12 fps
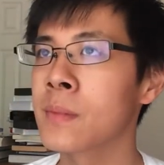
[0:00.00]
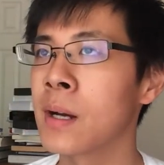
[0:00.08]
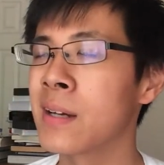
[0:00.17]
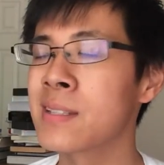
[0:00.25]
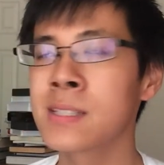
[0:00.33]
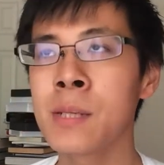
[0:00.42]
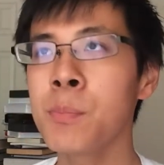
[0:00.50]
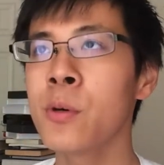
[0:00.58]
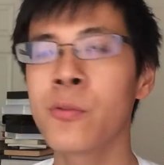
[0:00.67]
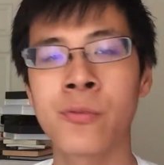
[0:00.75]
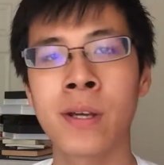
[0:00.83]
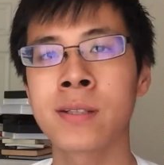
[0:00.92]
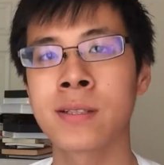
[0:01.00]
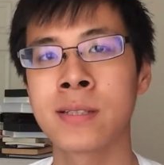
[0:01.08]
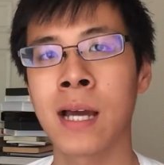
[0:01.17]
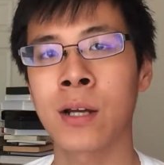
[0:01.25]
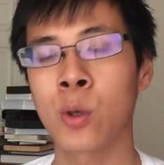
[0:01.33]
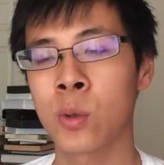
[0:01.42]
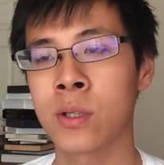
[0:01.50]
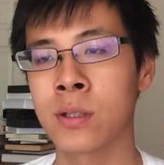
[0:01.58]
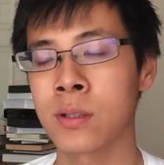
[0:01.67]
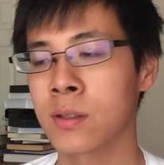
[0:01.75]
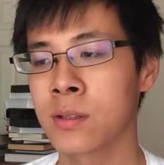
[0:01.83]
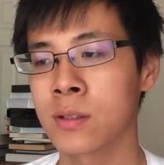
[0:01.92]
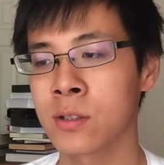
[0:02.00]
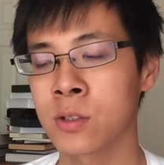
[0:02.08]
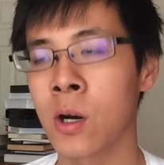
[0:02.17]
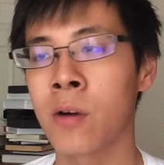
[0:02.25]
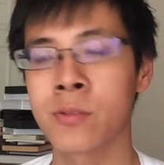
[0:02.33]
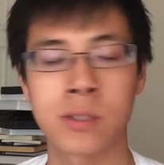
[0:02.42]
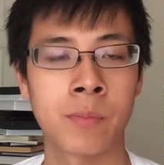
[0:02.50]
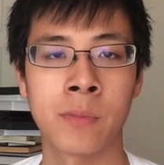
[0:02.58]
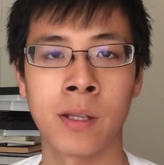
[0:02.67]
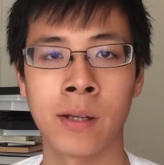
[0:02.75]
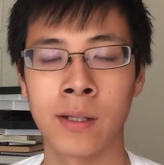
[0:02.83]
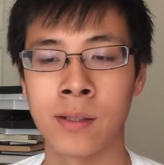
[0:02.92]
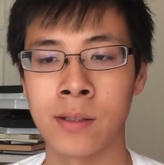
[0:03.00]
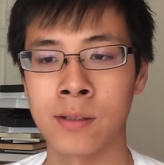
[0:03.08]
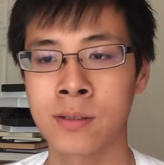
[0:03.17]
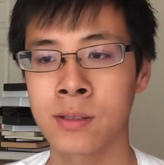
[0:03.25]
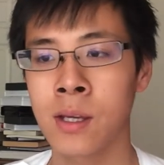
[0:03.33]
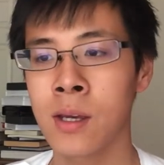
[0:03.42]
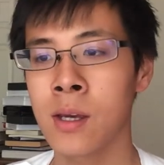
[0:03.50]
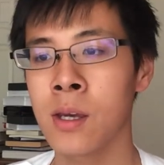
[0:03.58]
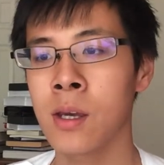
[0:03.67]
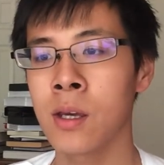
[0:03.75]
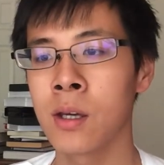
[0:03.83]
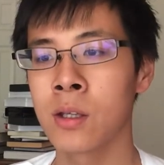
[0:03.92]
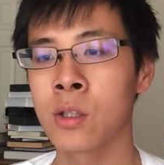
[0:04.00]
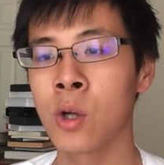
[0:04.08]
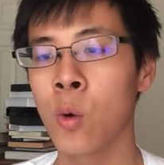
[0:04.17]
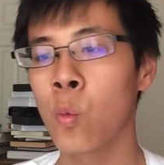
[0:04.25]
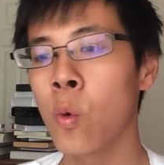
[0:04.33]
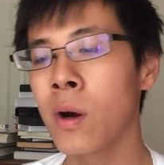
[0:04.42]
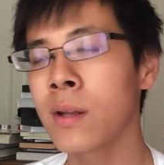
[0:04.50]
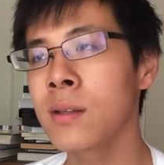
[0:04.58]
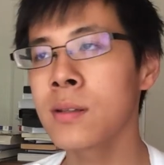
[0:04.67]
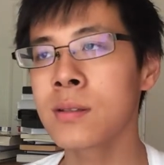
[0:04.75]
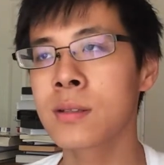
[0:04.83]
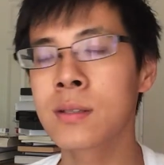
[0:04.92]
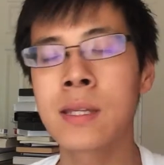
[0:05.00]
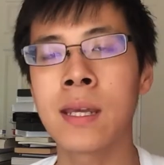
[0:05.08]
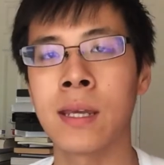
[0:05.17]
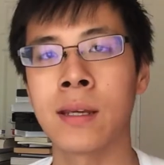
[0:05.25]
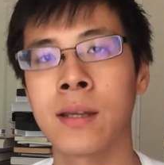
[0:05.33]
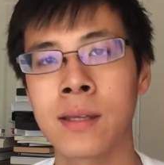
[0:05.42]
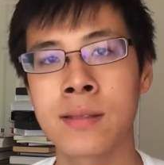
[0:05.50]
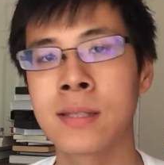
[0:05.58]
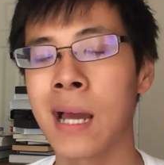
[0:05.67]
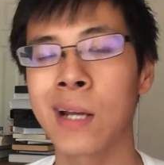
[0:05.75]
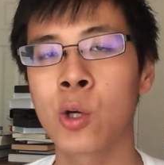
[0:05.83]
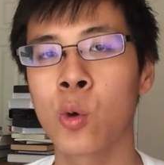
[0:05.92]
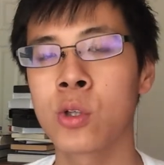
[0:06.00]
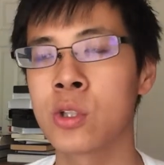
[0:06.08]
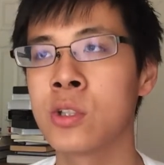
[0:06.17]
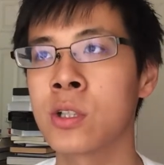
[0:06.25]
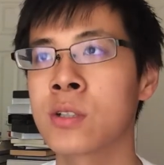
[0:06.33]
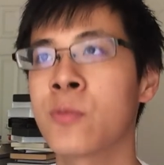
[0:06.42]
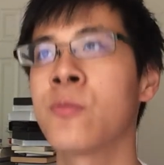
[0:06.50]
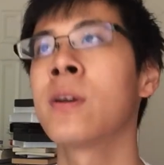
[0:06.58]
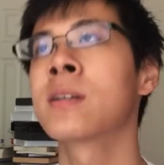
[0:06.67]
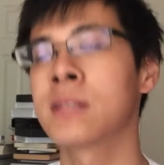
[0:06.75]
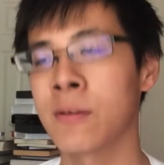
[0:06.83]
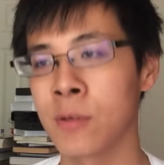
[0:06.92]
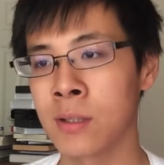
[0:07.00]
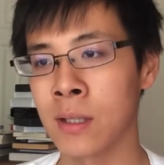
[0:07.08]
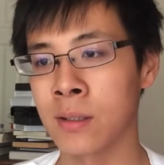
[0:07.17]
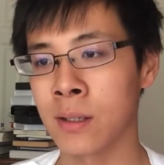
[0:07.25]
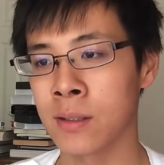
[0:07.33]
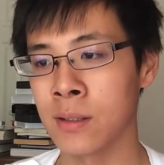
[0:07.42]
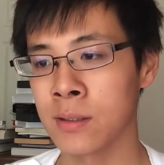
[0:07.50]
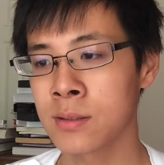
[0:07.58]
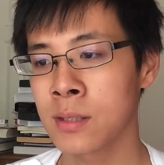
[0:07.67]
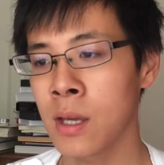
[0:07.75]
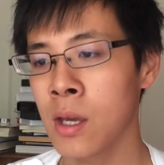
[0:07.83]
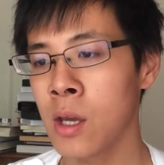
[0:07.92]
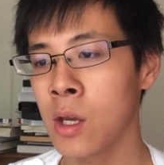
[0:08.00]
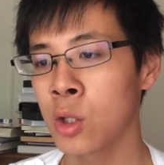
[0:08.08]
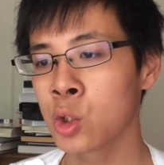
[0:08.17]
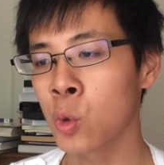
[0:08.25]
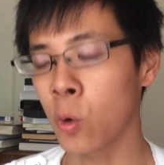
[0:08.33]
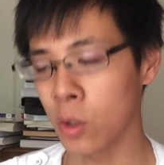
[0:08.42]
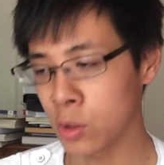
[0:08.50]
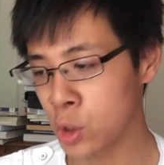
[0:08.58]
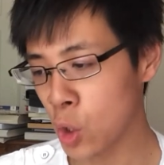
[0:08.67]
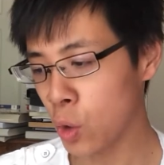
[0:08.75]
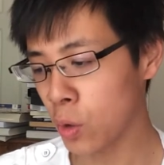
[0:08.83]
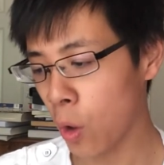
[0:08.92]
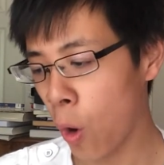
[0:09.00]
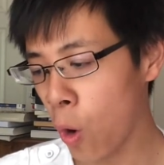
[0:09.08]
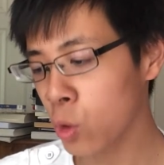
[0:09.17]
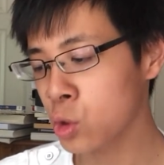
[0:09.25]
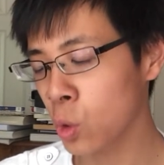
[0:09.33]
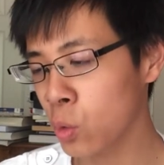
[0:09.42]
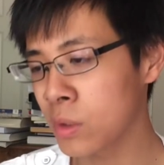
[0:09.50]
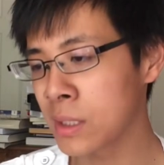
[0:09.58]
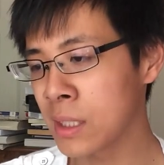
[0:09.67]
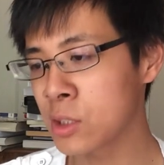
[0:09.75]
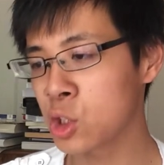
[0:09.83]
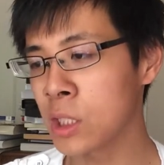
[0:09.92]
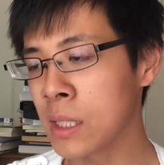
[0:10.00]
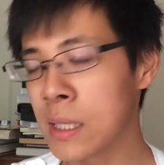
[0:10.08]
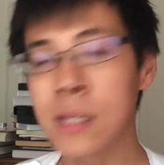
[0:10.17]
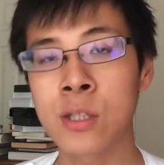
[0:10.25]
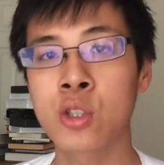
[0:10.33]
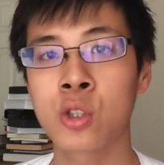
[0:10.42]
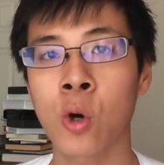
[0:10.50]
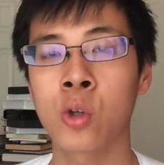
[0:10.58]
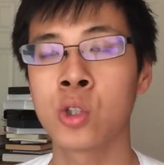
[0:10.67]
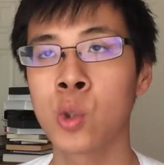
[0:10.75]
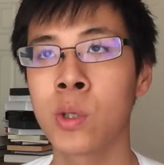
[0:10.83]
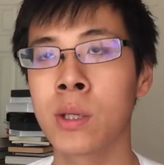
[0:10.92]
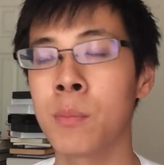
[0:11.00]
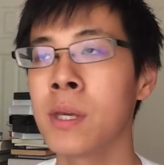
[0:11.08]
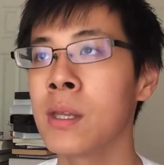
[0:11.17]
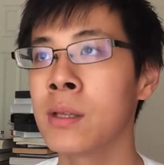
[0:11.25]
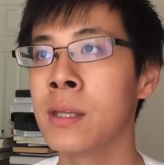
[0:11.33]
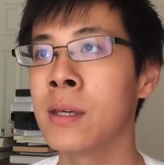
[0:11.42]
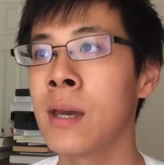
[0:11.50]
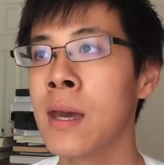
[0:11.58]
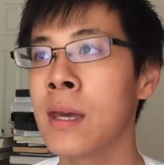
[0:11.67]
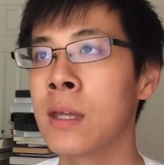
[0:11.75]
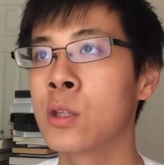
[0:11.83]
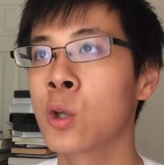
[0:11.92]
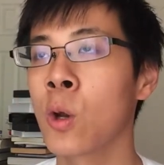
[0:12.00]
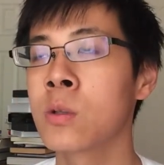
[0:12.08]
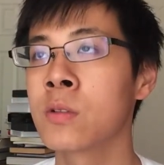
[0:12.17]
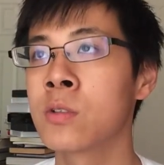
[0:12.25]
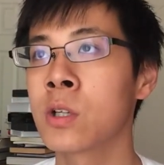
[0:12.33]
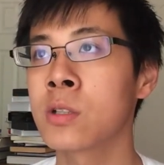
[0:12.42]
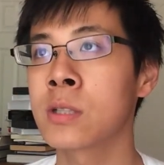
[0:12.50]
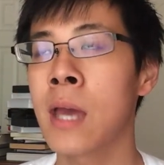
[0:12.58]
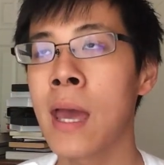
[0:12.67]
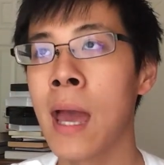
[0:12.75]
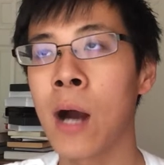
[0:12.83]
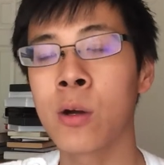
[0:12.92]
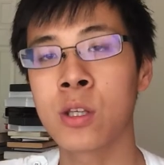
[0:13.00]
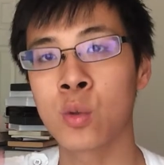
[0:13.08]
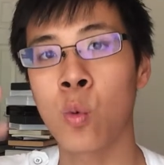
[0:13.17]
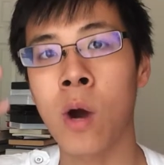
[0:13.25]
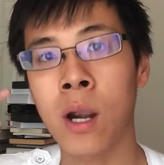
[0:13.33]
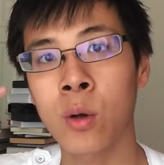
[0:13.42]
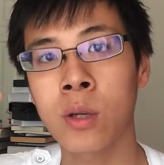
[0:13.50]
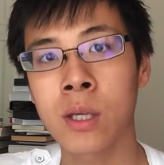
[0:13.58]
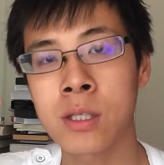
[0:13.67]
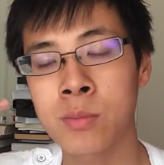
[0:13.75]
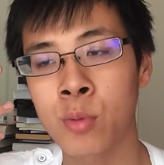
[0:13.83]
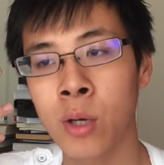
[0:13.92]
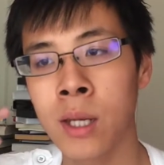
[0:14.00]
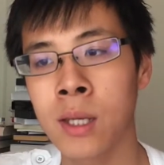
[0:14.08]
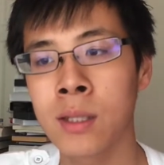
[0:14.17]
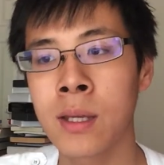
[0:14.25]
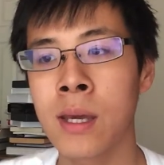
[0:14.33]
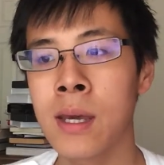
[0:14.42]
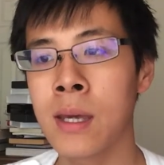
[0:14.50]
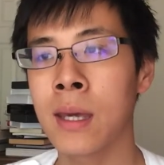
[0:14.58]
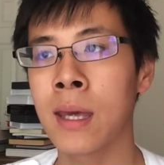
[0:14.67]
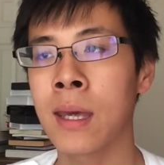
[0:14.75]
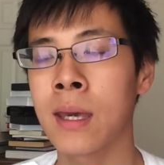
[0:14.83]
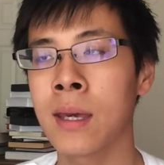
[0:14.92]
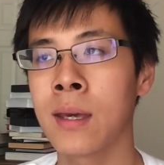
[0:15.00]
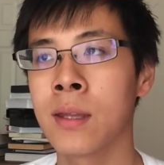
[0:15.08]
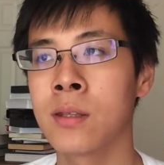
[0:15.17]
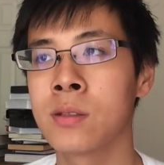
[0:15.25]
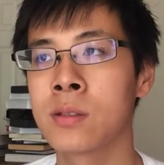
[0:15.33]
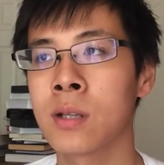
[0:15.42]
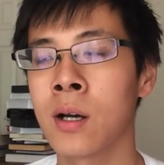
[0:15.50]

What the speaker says: a simple fix is not going to solve something like this. You know, one thing is not going to just fix everything like this. Sure, there are certain things he can start doing immediately in terms of just how he's wiring his brain and